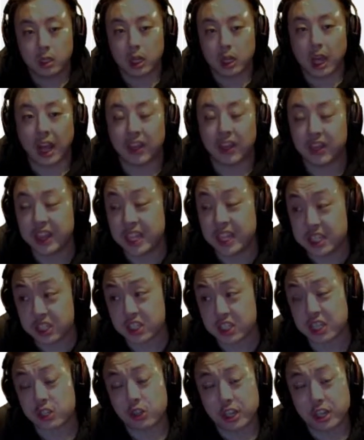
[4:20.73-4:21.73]
And this
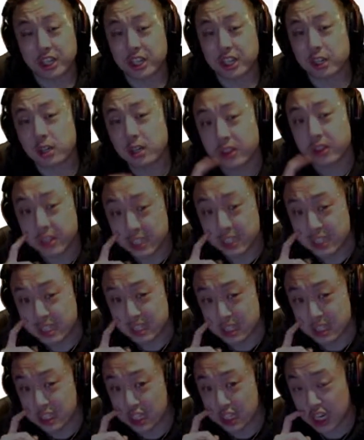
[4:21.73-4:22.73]
change right here, this
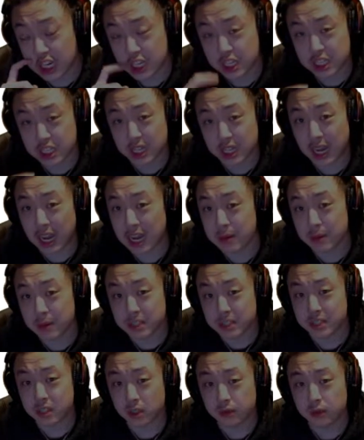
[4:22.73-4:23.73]
is the change that I
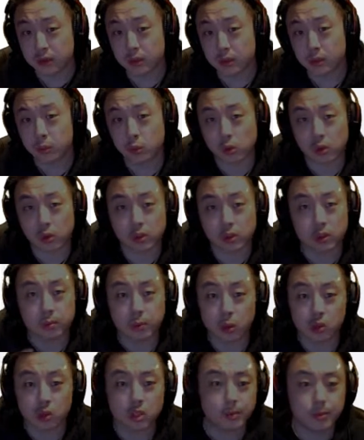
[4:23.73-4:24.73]
myself am worried the
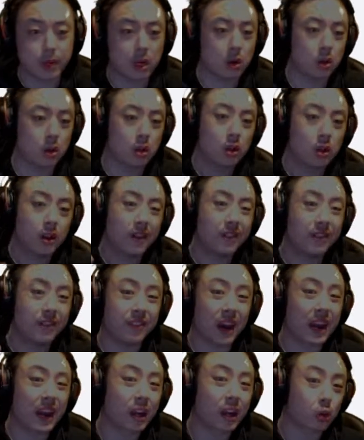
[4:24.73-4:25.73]
most about.
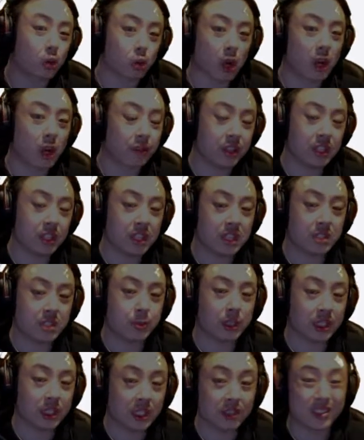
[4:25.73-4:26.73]
Fire Ravi has
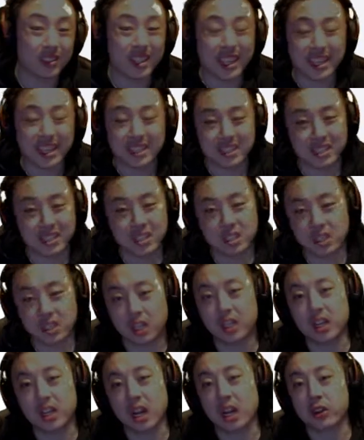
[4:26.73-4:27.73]
been given a
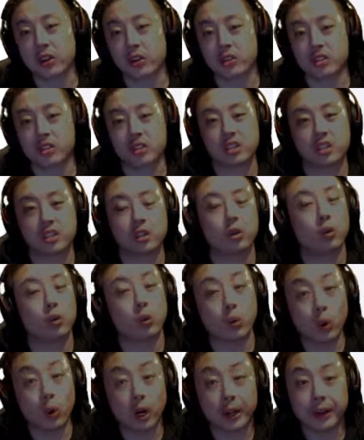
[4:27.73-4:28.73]
stun on her skill
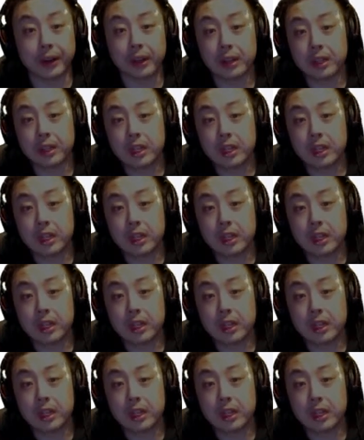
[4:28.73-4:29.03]
1.